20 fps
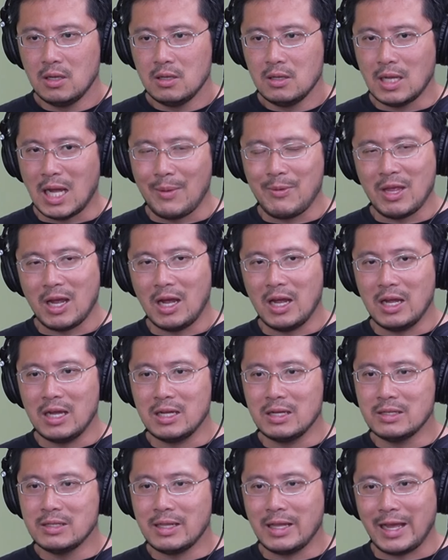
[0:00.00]
I mean, uh,
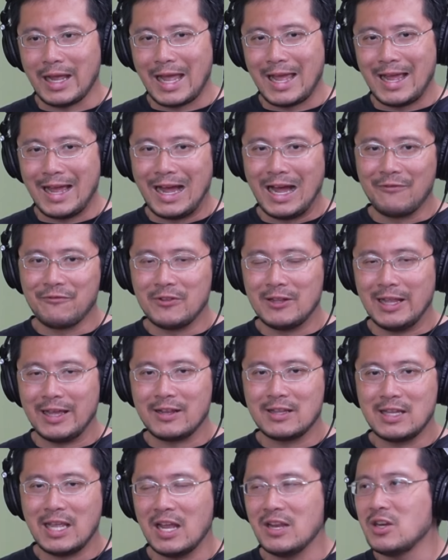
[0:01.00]
like after like
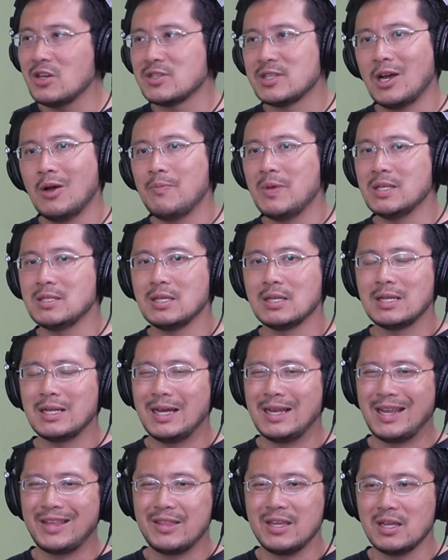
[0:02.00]
ten years out, basically,
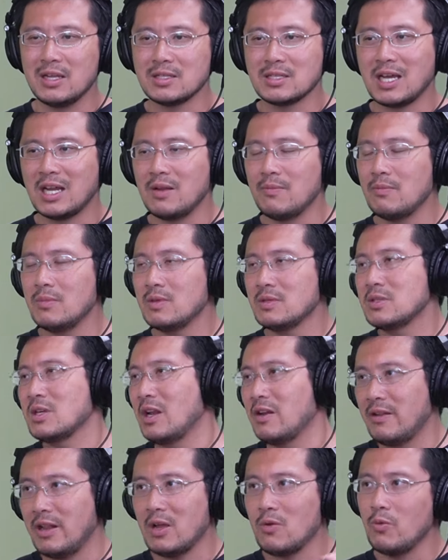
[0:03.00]
I think it's kind of it's kind
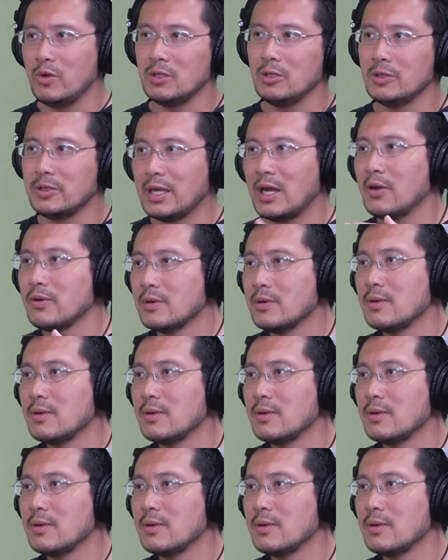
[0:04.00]
of like whittled down.